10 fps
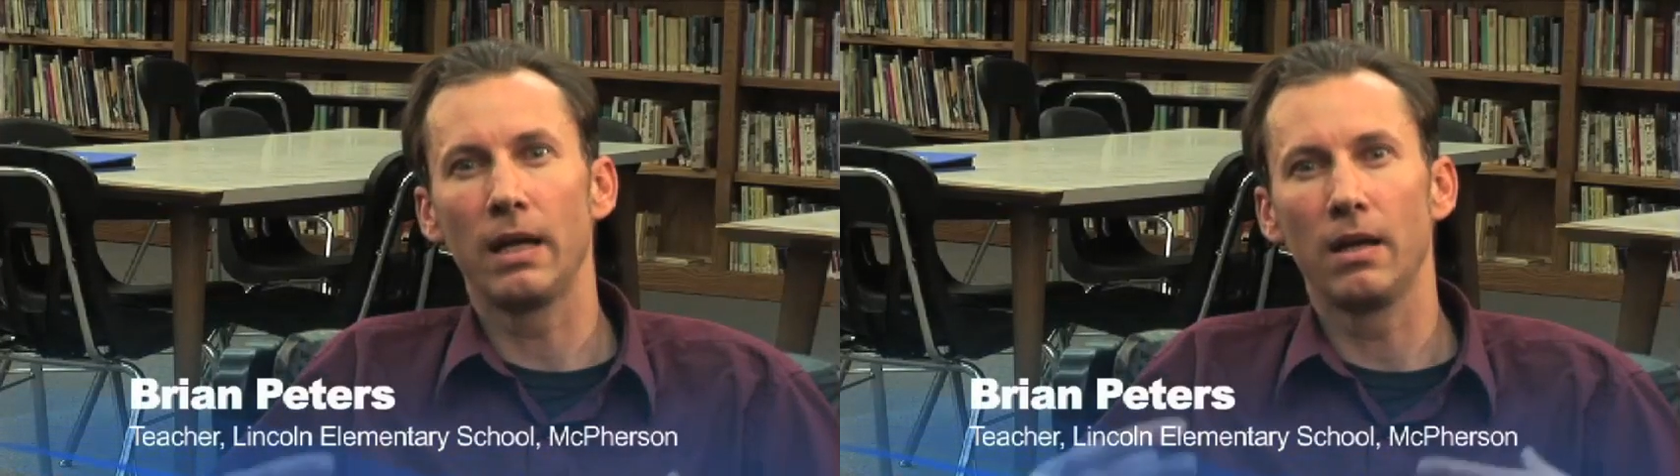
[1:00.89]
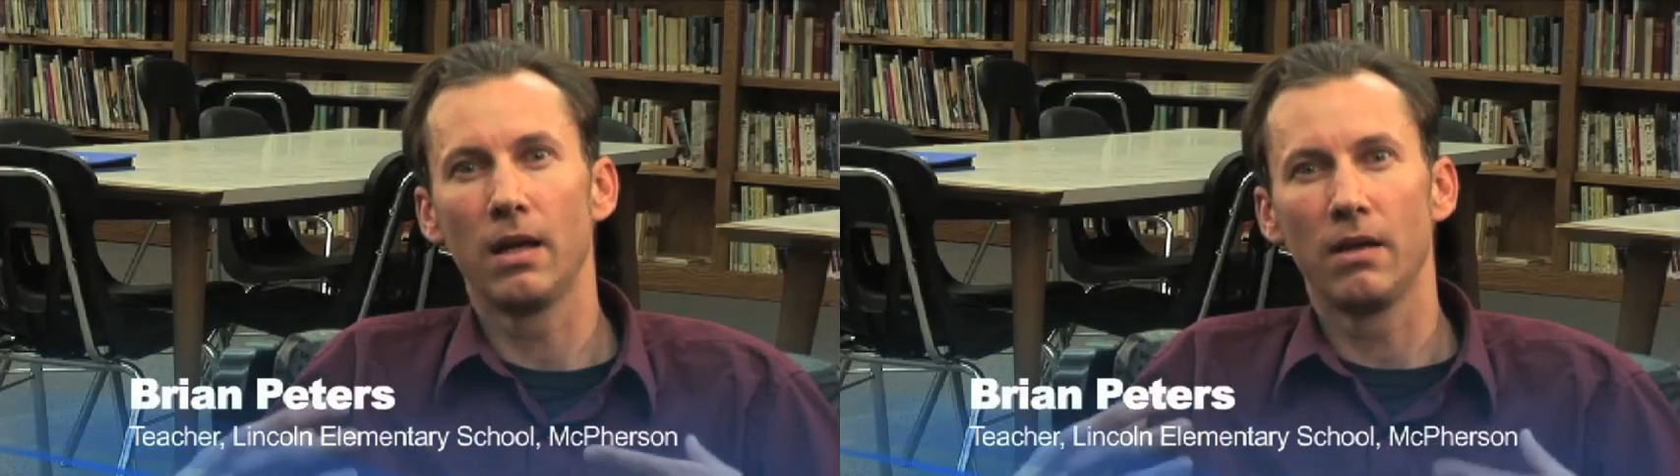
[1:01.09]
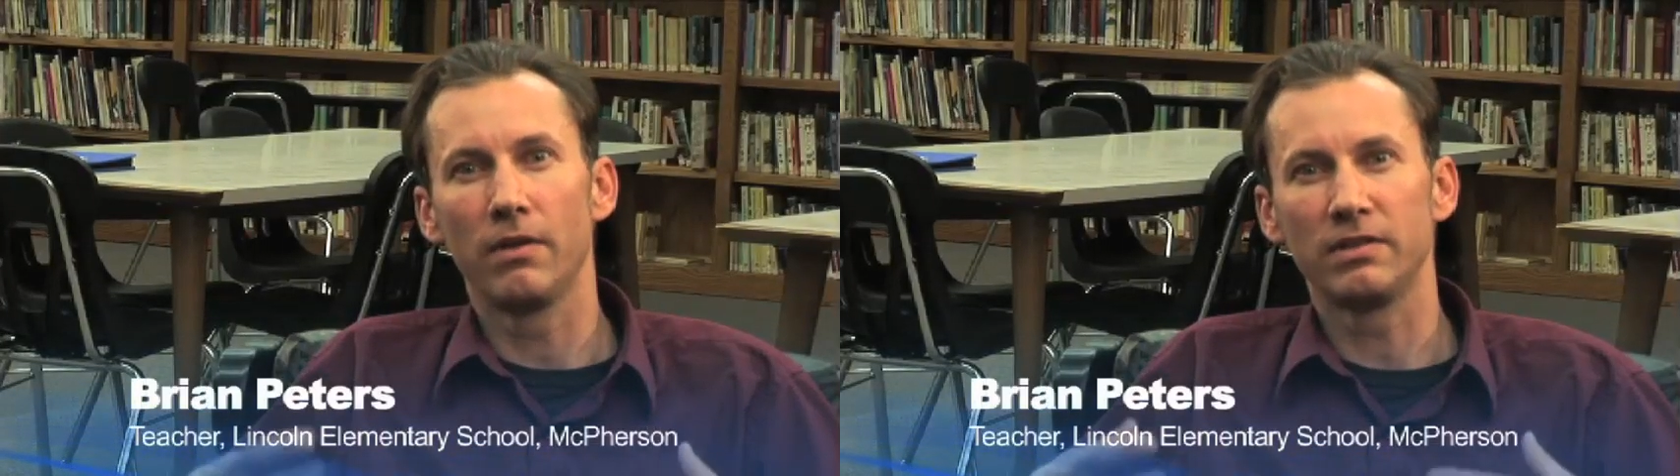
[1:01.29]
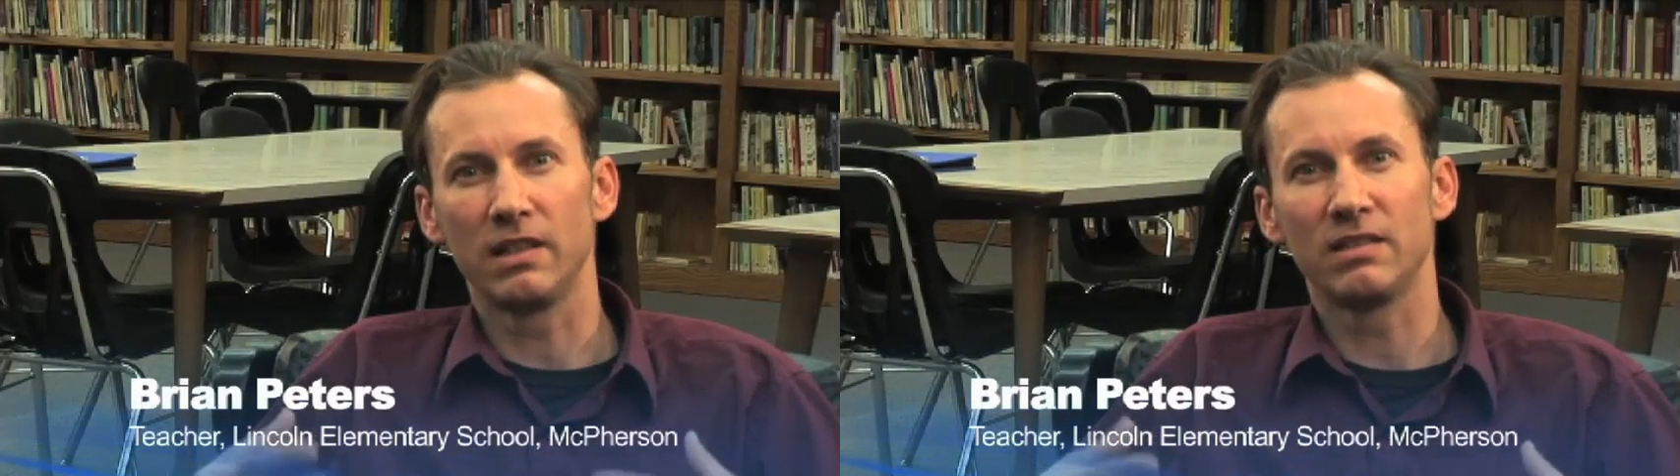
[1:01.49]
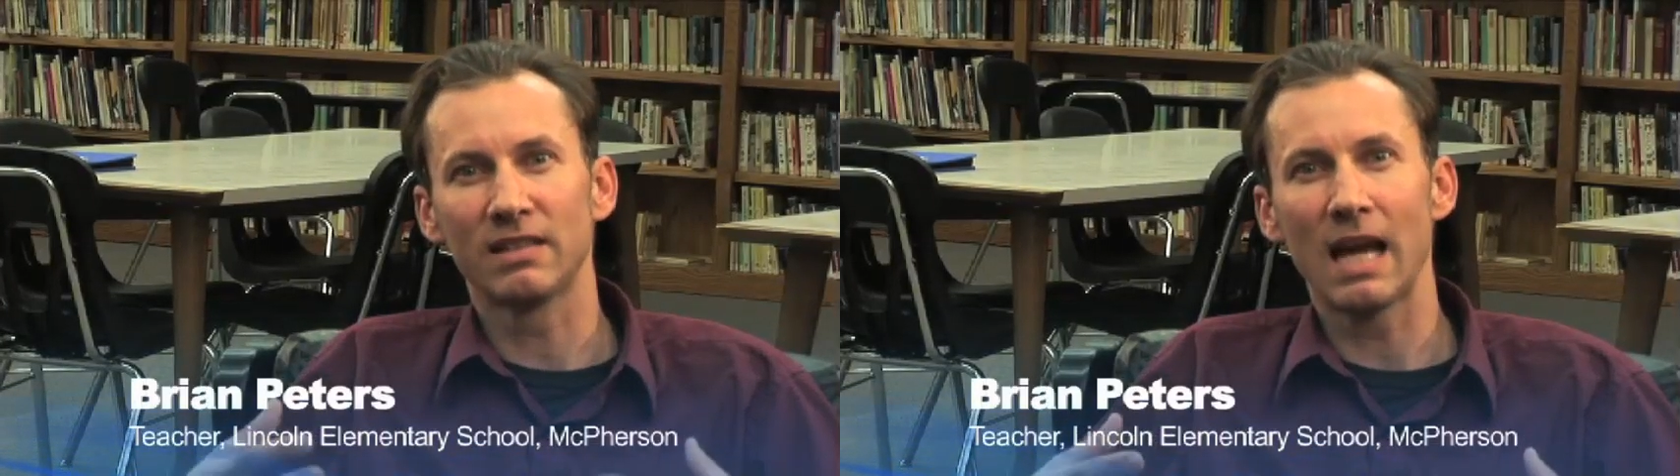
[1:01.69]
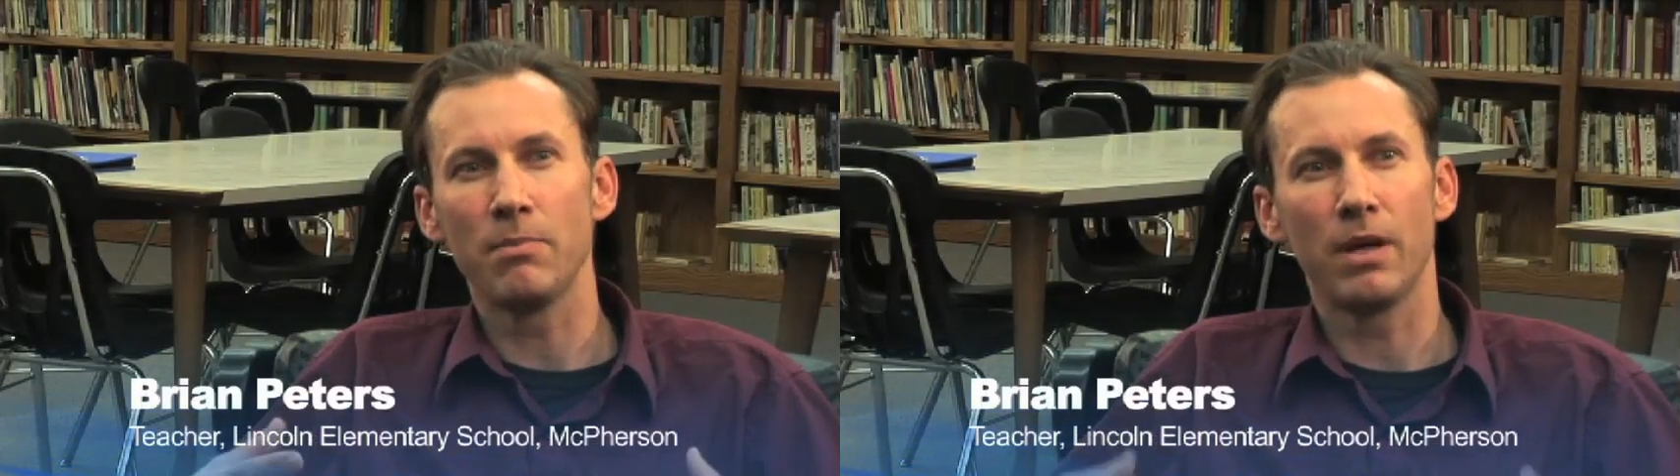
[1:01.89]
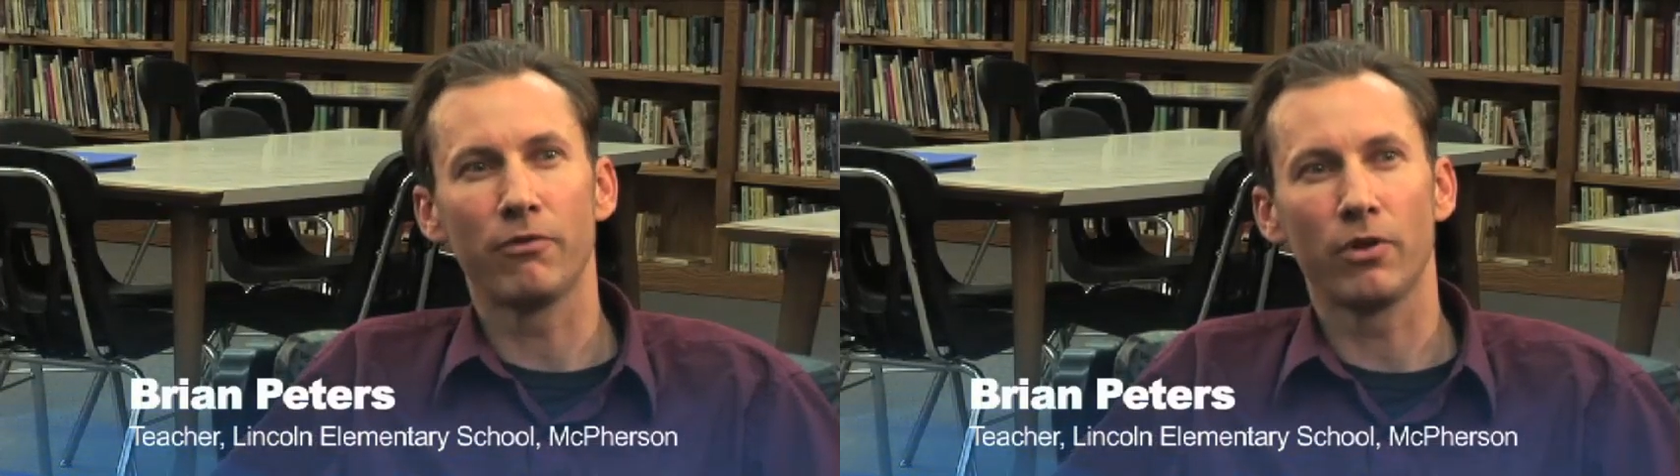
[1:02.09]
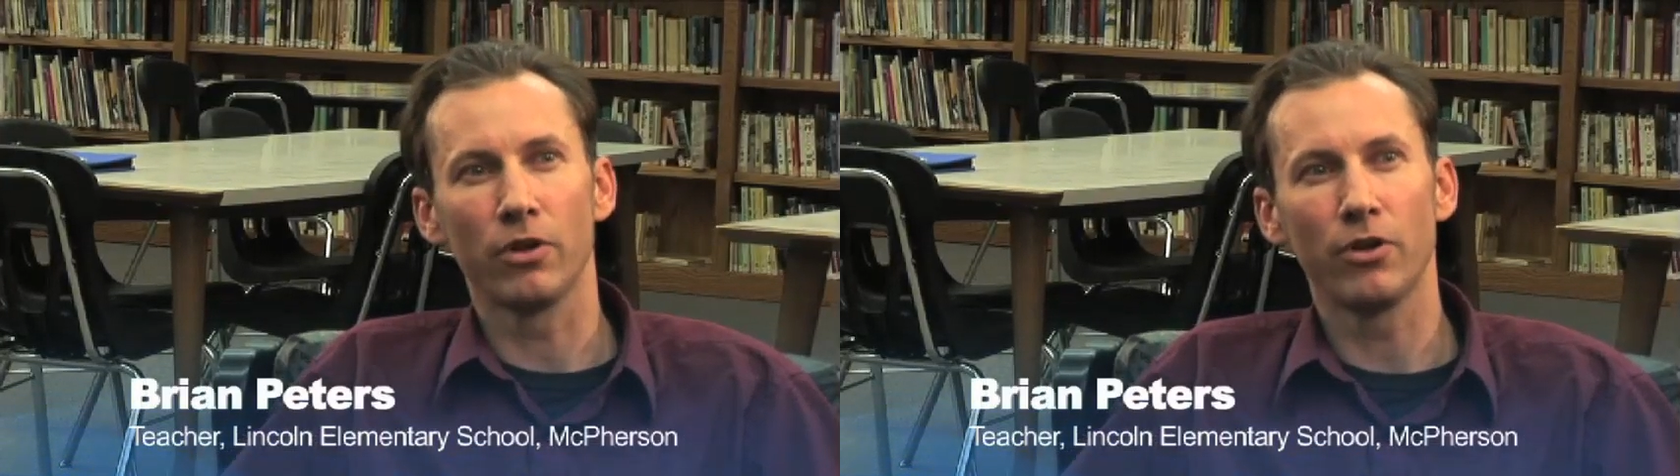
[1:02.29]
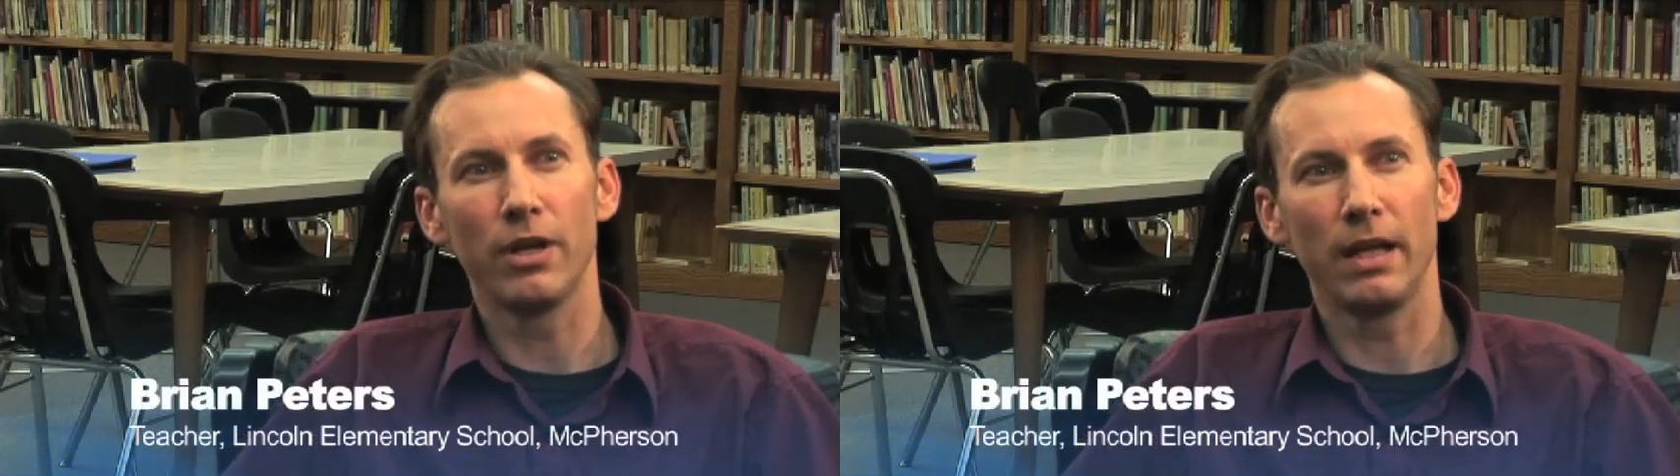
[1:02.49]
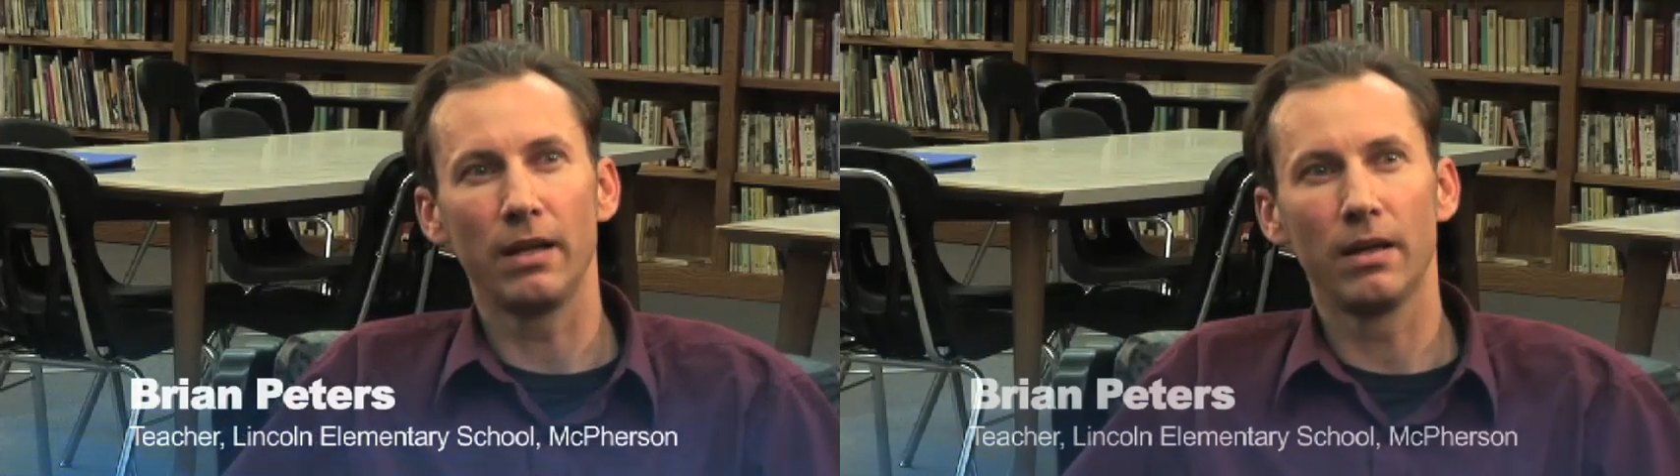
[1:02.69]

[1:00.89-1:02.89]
and this excitement for learning.